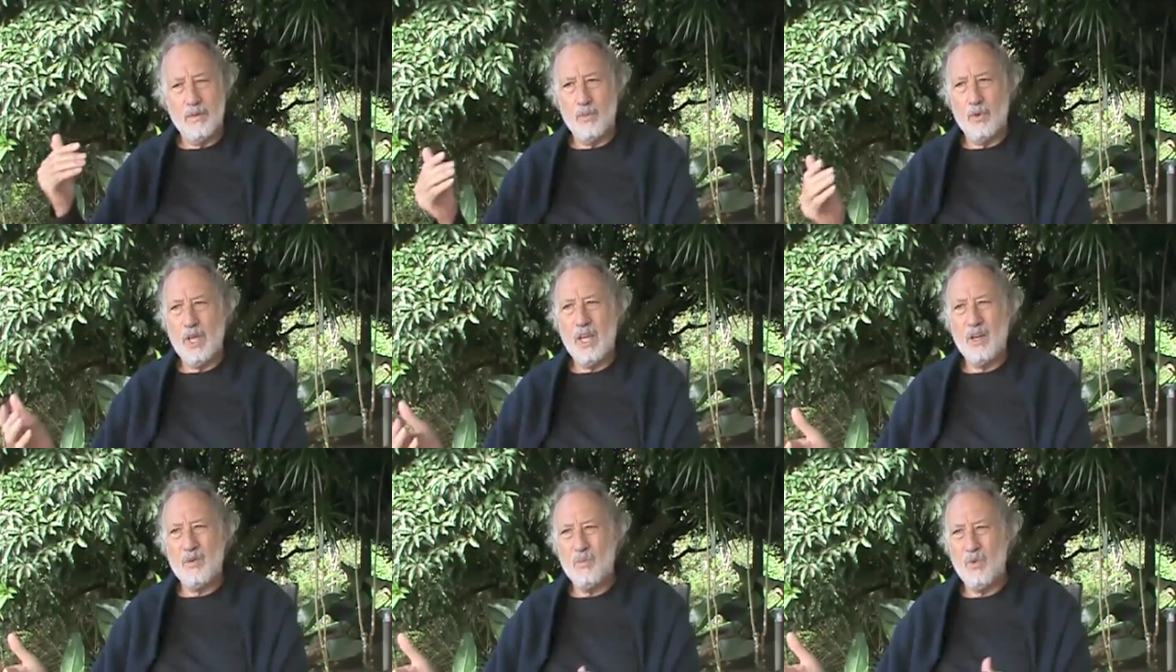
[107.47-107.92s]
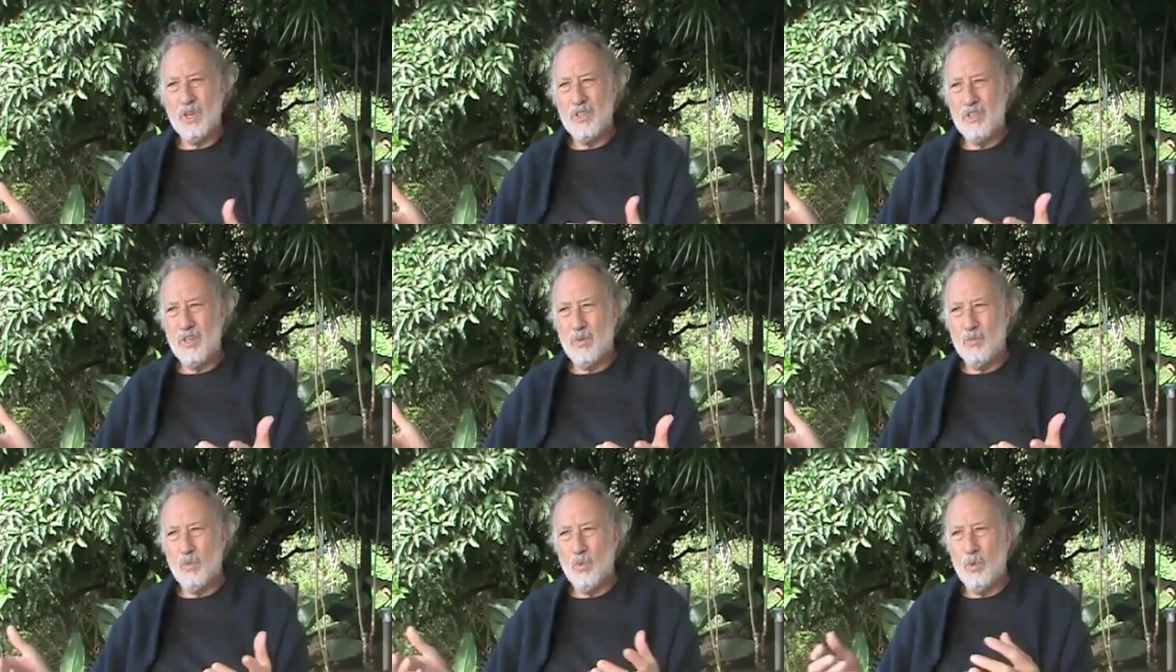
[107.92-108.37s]
We had
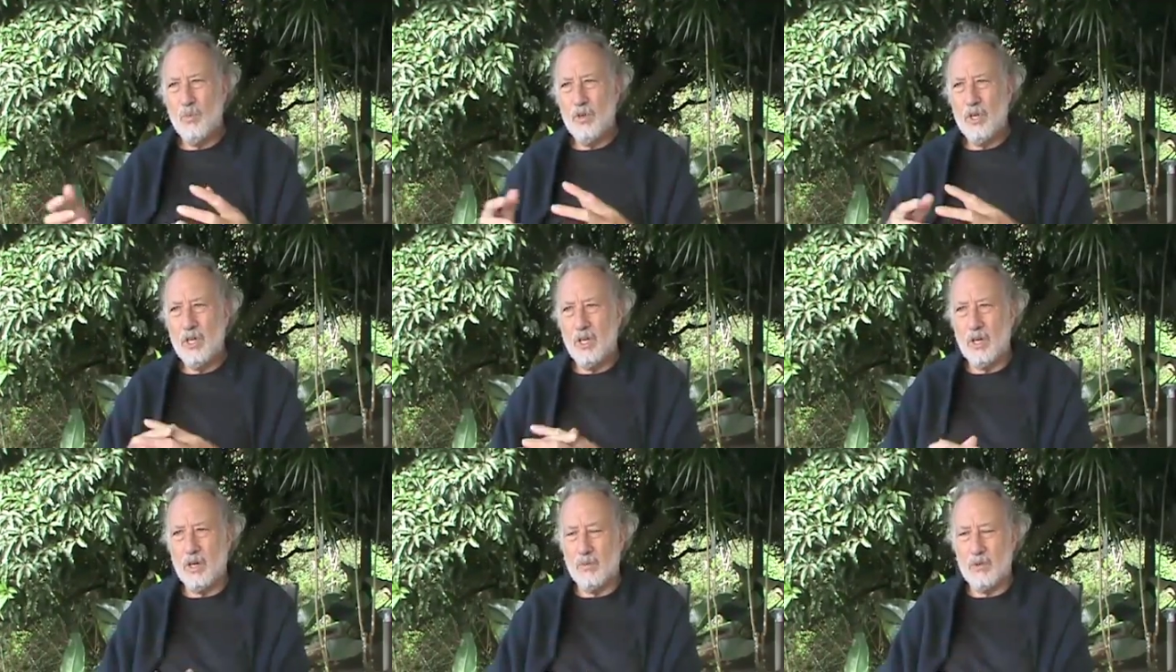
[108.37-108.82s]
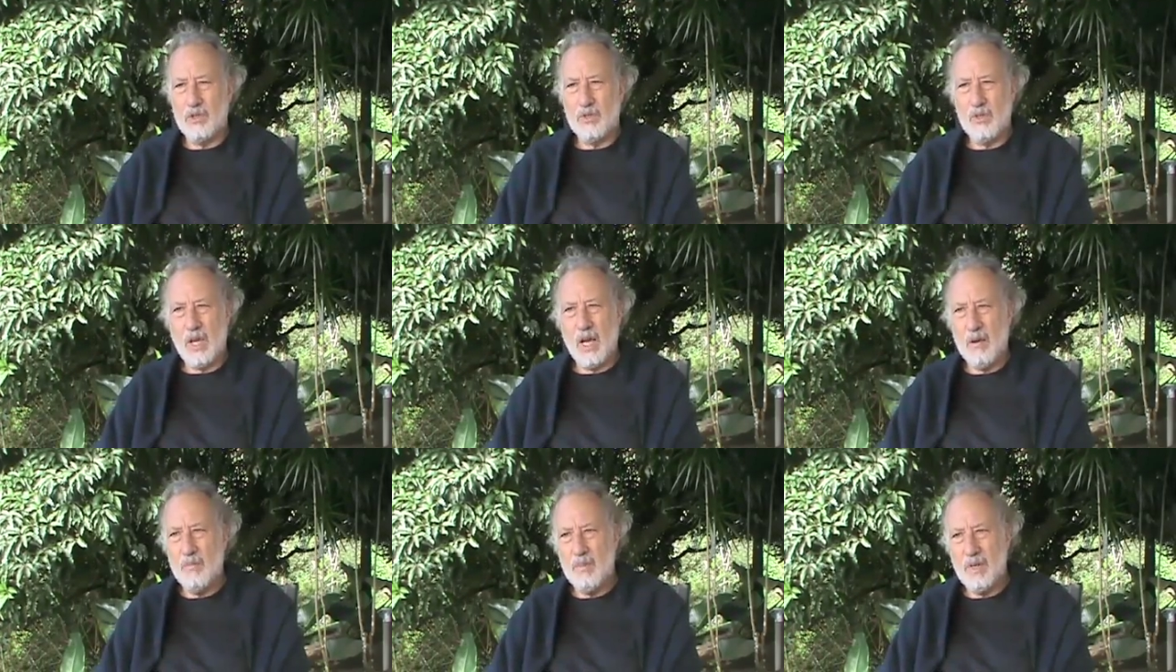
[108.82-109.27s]
one young woman here, it
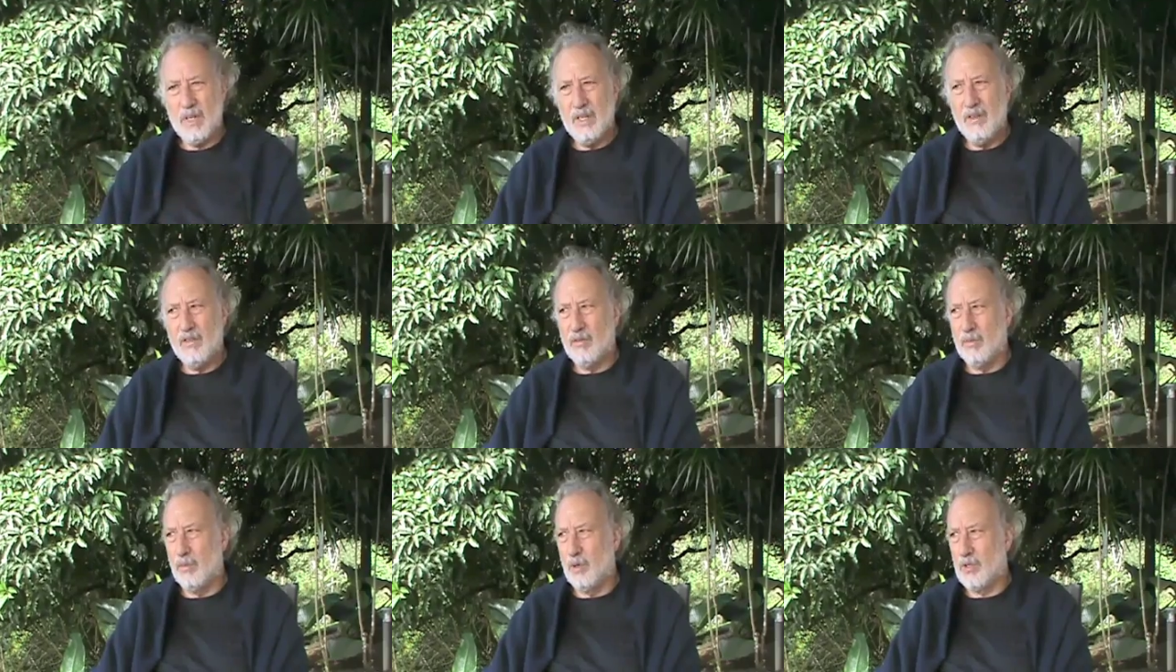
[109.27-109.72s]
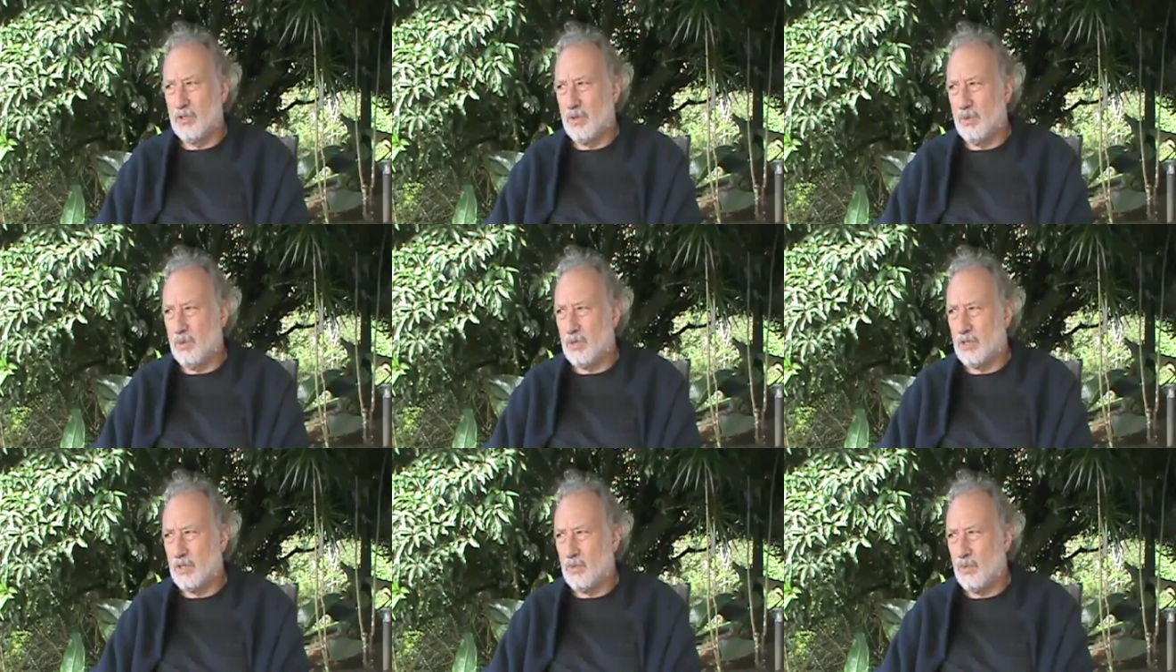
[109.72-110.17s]
was unbelievable.
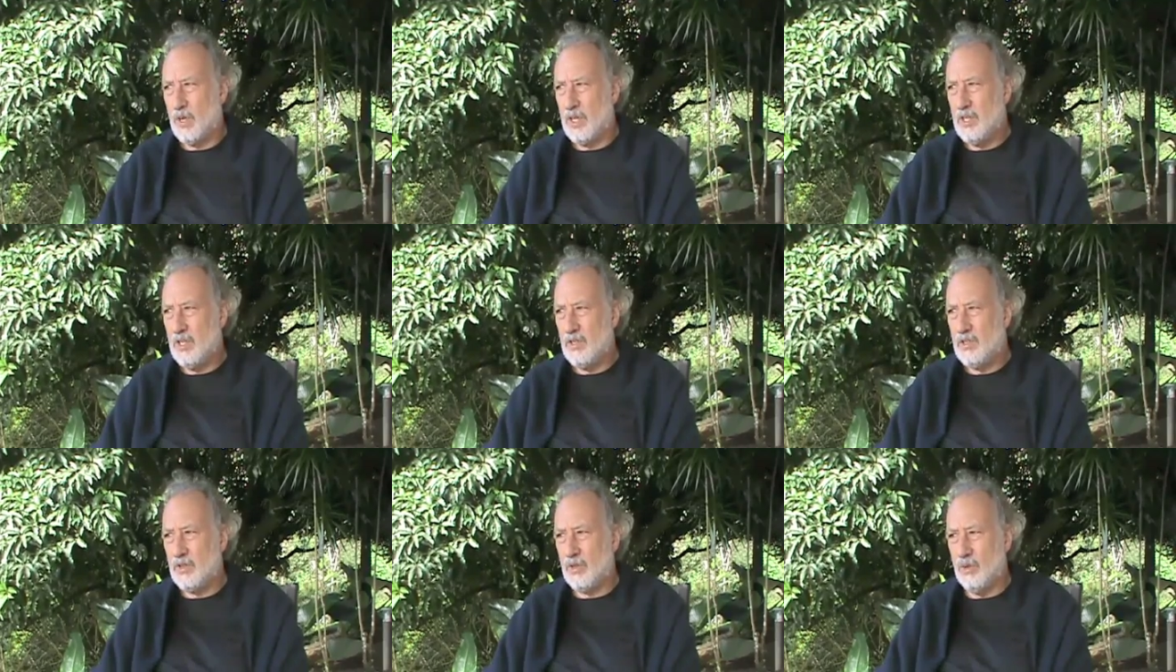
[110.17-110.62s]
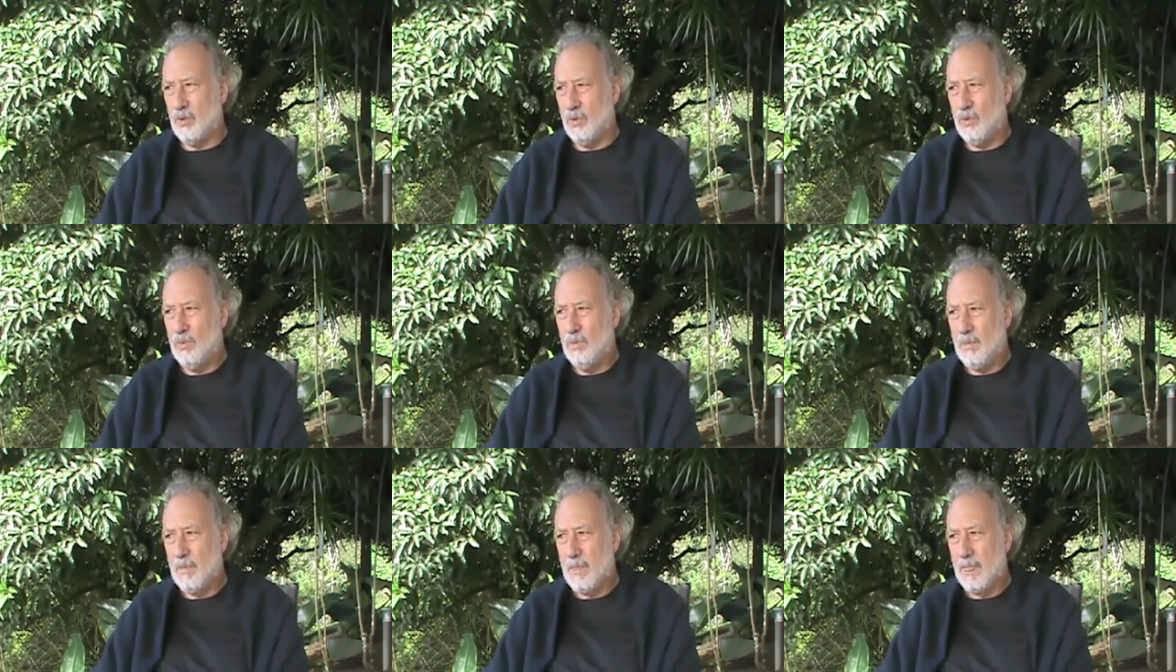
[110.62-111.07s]
She was
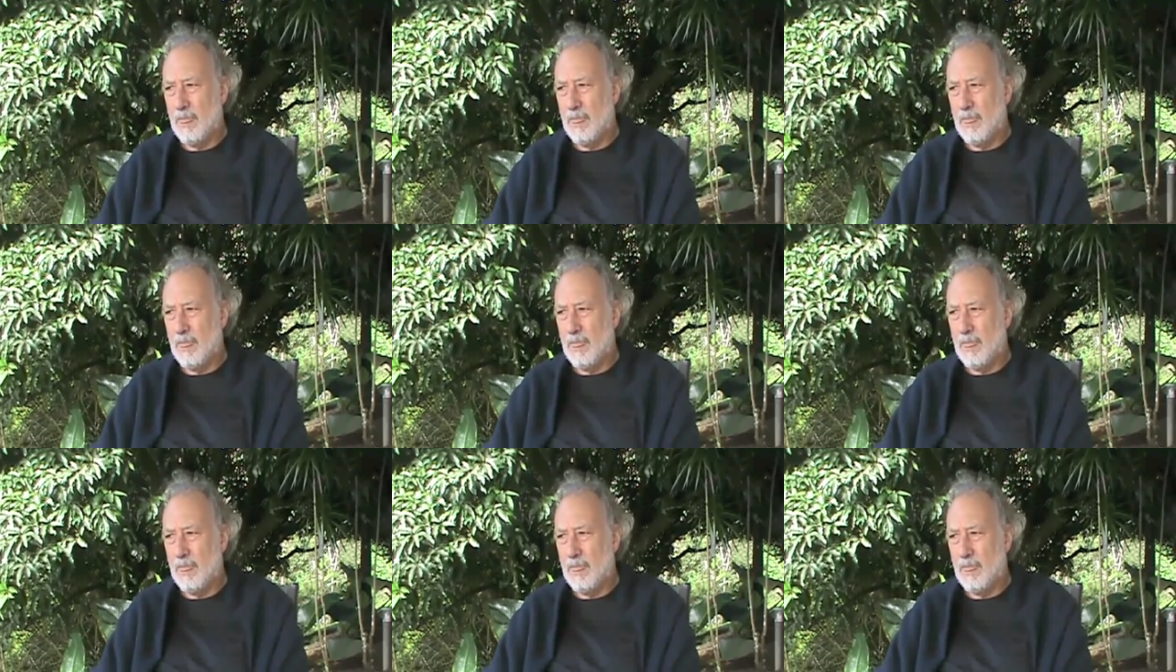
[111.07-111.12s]
22,